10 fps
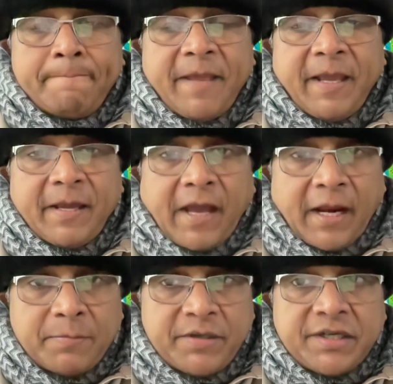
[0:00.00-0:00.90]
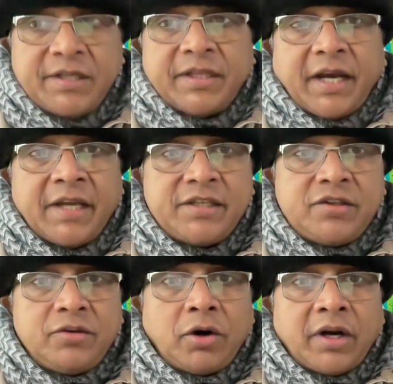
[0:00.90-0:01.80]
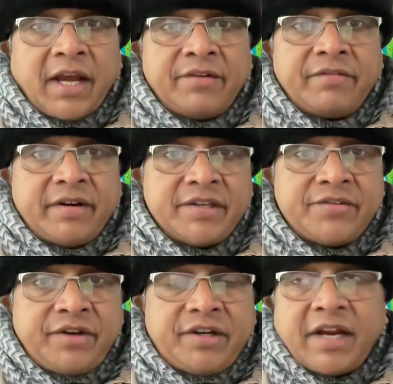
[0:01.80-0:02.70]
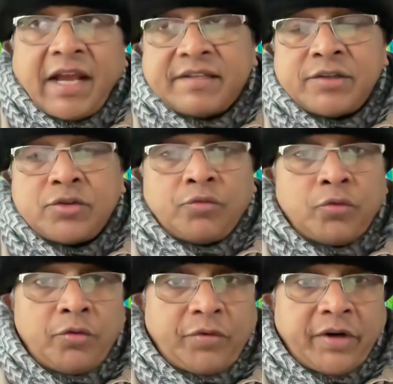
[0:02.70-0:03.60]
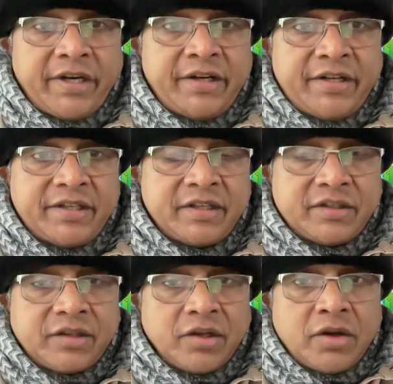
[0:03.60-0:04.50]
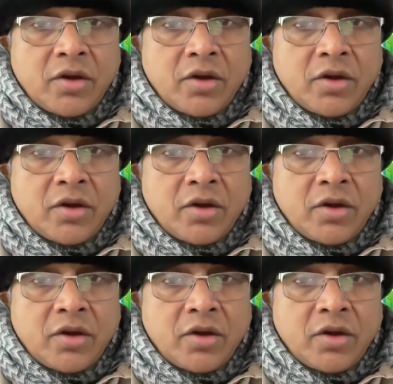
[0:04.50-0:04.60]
being admitted in the ICU, or had restricted access to food for any reasons?